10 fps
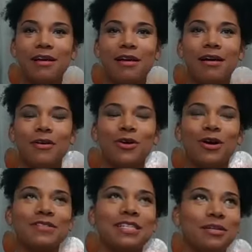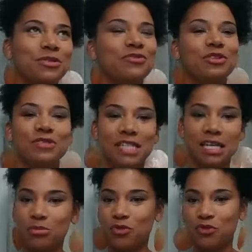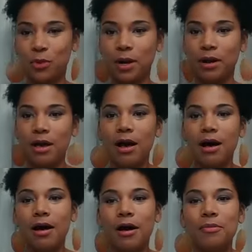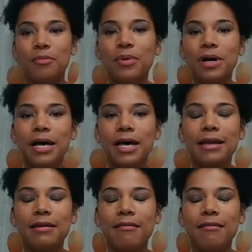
although I've seen up to 15 before. How